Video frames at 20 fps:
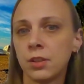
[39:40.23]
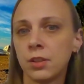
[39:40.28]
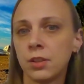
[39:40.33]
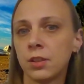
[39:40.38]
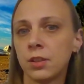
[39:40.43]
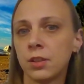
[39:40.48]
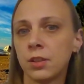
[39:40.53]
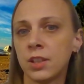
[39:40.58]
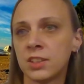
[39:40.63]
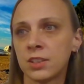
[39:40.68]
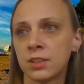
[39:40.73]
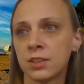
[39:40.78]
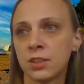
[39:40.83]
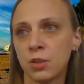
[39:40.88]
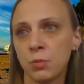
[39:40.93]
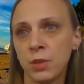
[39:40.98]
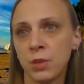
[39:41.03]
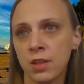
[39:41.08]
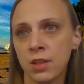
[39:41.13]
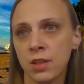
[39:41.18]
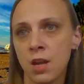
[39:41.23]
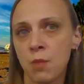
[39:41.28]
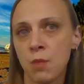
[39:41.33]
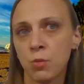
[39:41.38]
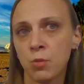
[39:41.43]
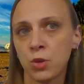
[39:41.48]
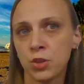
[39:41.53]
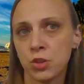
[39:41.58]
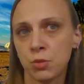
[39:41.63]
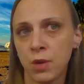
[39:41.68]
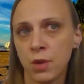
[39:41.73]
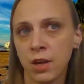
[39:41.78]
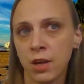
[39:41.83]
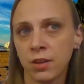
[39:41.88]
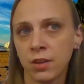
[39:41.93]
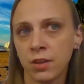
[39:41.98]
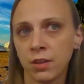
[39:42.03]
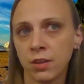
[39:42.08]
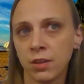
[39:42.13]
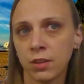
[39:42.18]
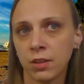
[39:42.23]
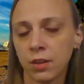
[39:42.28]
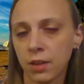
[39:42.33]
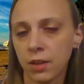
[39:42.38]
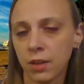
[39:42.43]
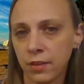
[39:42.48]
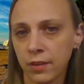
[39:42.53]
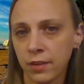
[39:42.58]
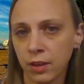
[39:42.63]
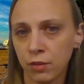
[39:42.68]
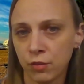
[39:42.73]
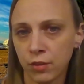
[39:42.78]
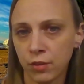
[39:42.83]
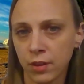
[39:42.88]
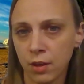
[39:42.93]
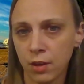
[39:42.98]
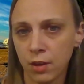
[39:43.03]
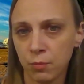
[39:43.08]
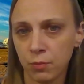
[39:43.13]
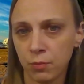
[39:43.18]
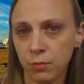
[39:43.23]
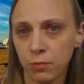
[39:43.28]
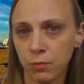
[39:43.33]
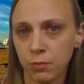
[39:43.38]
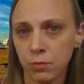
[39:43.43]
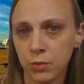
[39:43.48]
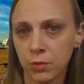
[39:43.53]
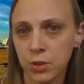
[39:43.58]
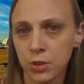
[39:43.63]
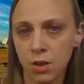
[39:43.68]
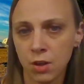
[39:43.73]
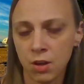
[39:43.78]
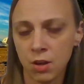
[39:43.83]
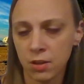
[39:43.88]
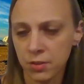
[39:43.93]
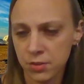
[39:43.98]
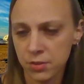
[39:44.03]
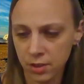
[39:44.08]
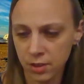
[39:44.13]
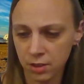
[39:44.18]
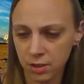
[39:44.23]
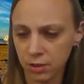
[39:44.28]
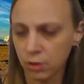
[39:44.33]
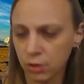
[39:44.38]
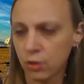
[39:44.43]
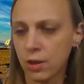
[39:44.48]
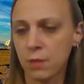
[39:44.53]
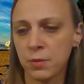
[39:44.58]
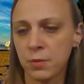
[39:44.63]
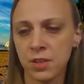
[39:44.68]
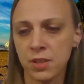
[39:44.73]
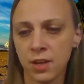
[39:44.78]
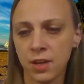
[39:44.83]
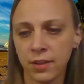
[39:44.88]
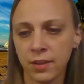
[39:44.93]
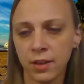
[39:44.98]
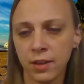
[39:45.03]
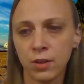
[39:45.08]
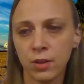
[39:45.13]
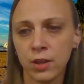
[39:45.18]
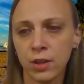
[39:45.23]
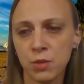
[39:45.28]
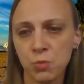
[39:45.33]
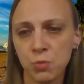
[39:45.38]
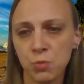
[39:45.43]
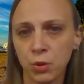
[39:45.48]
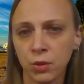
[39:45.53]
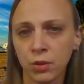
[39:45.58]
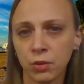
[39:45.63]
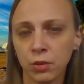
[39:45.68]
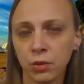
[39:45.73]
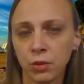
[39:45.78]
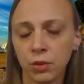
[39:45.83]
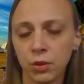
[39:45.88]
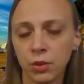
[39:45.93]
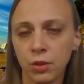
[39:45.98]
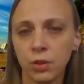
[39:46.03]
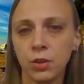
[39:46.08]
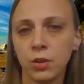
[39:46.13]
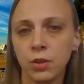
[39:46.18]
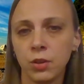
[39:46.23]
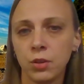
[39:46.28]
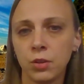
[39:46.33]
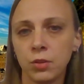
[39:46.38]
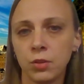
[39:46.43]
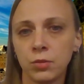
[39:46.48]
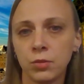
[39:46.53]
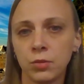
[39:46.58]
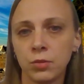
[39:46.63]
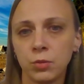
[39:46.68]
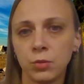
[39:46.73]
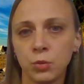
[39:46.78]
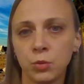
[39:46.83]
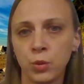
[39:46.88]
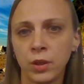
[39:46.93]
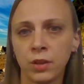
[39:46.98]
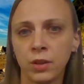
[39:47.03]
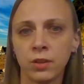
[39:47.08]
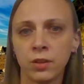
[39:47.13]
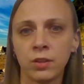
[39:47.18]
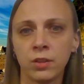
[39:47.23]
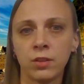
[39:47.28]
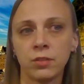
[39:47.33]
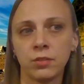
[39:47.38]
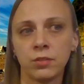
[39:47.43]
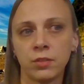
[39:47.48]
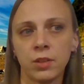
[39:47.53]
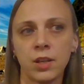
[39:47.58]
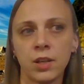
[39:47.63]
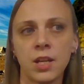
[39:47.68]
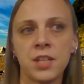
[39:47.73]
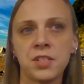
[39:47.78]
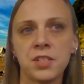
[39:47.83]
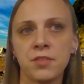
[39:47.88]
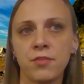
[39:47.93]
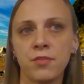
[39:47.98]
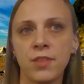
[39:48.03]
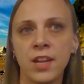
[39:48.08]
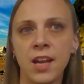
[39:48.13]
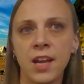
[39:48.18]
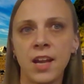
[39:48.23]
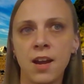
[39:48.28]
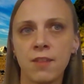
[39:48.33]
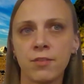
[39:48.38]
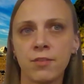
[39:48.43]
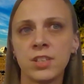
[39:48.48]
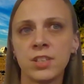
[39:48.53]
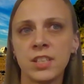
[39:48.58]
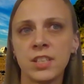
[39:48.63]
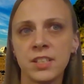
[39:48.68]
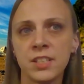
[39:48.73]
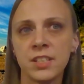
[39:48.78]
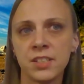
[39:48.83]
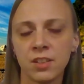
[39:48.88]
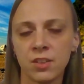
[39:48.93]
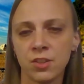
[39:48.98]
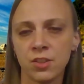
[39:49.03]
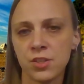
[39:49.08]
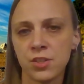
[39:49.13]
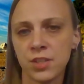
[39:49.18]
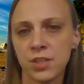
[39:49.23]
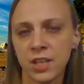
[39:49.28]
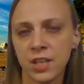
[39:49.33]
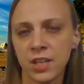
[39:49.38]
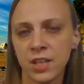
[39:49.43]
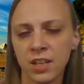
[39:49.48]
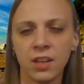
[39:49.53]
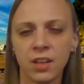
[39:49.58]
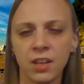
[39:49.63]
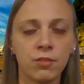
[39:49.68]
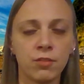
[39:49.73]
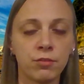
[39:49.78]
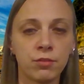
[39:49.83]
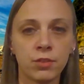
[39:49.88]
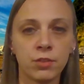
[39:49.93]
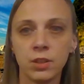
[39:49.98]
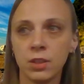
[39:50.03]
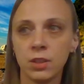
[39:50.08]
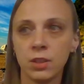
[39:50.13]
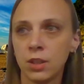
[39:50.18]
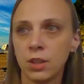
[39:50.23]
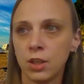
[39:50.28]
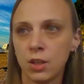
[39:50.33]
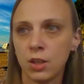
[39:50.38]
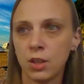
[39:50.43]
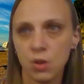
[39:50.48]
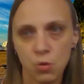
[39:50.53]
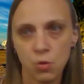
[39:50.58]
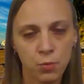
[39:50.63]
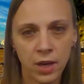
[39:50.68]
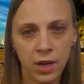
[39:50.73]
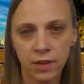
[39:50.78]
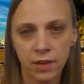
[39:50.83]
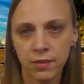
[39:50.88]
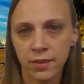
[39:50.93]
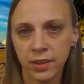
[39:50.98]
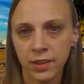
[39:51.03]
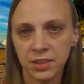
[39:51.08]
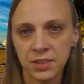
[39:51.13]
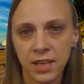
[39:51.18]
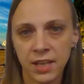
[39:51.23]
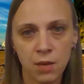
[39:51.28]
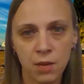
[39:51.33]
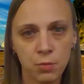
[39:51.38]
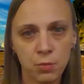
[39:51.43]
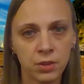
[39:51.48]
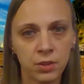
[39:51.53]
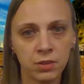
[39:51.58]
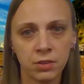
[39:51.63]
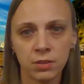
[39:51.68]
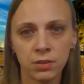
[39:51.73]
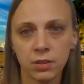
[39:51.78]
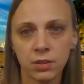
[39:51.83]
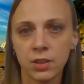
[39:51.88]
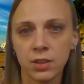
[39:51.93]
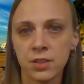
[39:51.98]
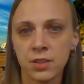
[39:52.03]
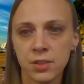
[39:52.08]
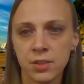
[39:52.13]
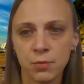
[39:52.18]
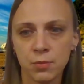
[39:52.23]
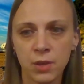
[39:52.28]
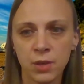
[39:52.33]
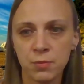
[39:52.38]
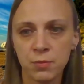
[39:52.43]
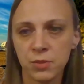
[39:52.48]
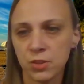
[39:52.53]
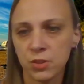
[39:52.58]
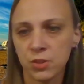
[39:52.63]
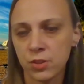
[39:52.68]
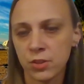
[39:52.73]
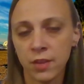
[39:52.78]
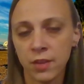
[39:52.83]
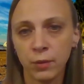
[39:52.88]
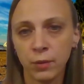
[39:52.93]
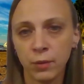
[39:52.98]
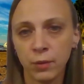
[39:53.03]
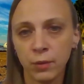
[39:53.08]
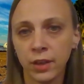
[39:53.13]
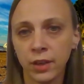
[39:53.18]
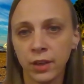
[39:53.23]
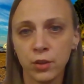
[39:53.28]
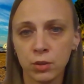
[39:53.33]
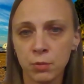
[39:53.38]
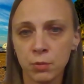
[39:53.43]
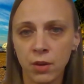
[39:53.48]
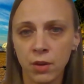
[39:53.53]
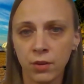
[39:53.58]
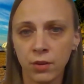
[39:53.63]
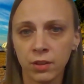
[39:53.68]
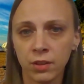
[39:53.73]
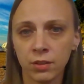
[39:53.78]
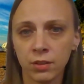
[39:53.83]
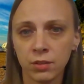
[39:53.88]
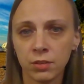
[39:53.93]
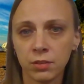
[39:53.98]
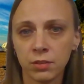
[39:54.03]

It's going to be a lot more traumatic, I think, for them to all of a sudden grandma's not there anymore, where as if they have a decent understanding of bad things happen, and sometimes there's nothing we can do about it.